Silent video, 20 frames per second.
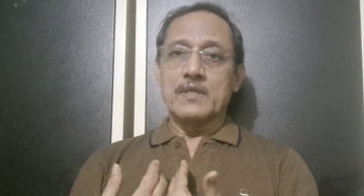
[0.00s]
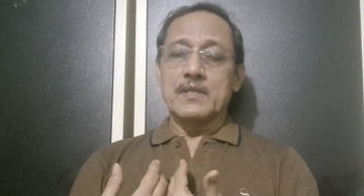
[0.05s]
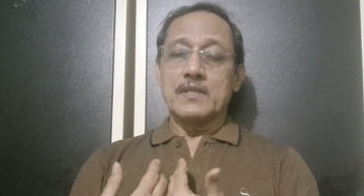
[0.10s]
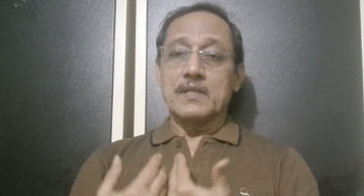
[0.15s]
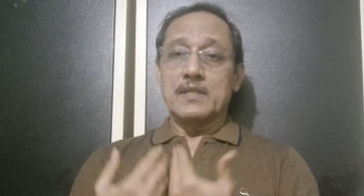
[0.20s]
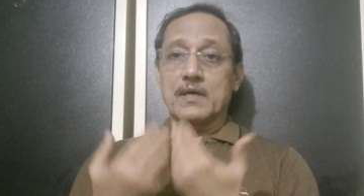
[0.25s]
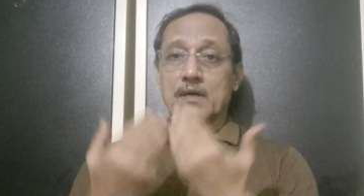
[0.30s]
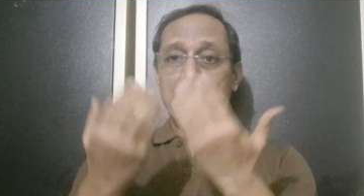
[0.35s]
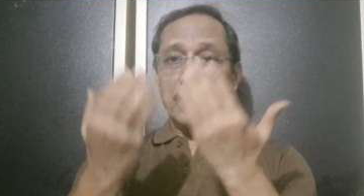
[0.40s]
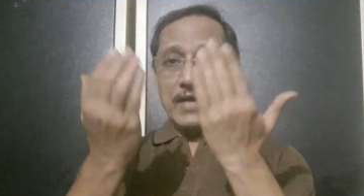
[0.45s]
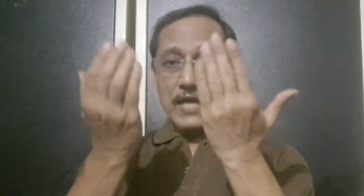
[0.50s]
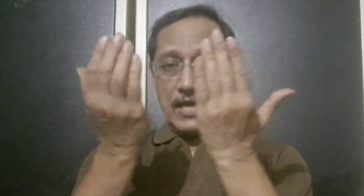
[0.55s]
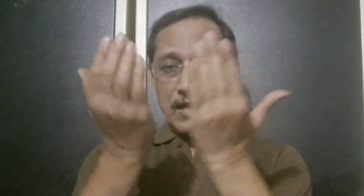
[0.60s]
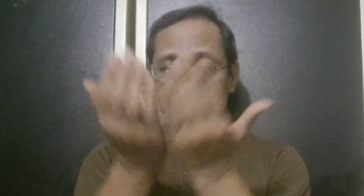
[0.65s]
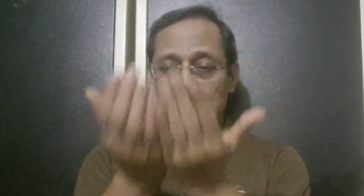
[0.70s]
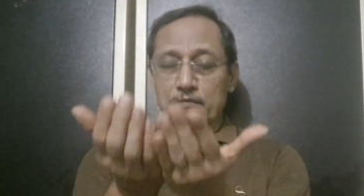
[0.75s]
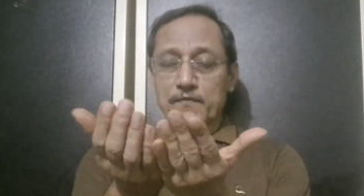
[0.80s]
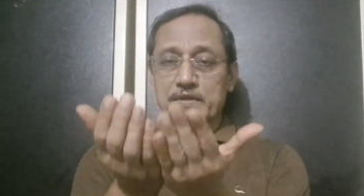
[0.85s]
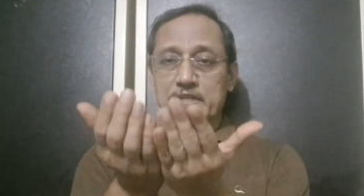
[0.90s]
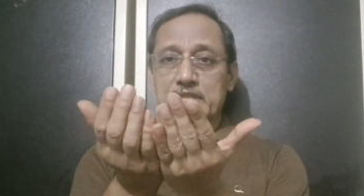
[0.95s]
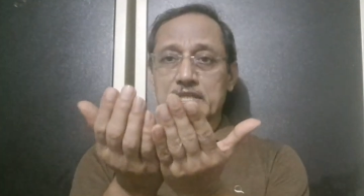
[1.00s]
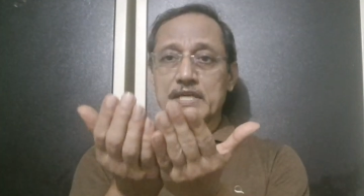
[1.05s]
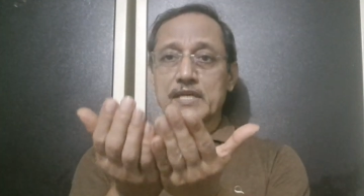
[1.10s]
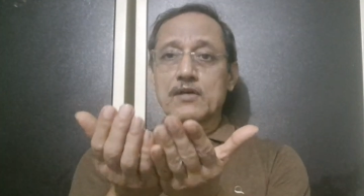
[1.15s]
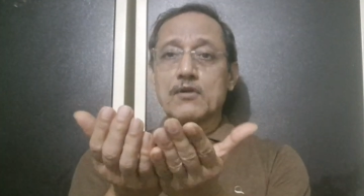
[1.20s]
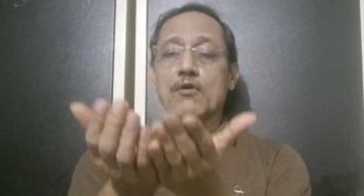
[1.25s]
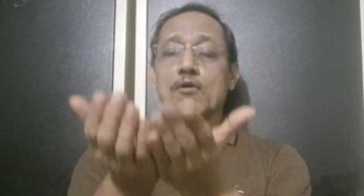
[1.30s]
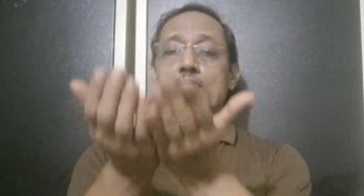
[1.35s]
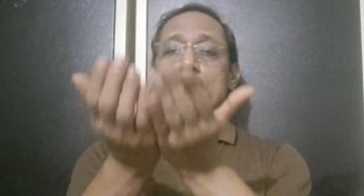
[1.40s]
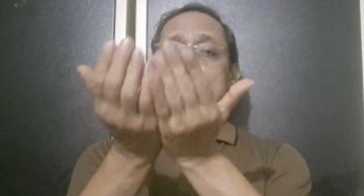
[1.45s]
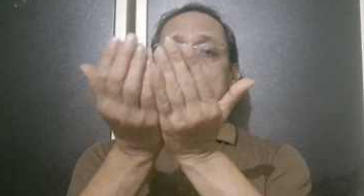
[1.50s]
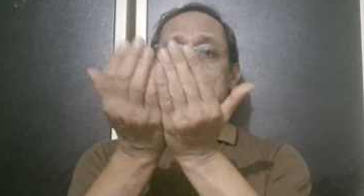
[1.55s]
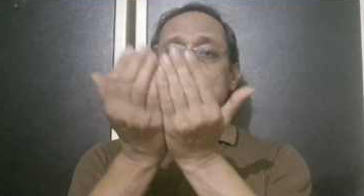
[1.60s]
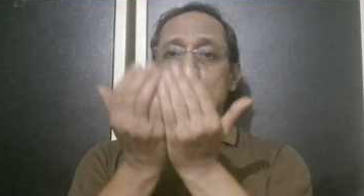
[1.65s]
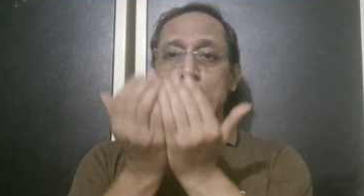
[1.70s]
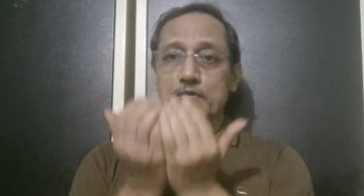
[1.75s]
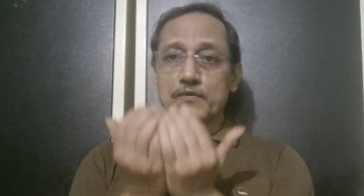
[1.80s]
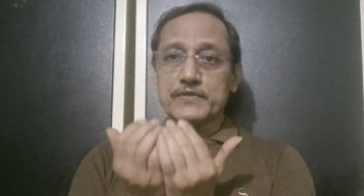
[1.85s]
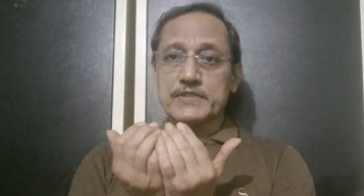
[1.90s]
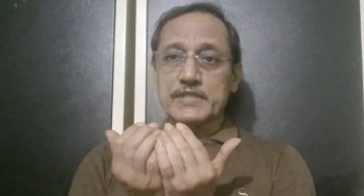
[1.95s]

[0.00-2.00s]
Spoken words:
Now along with air also moves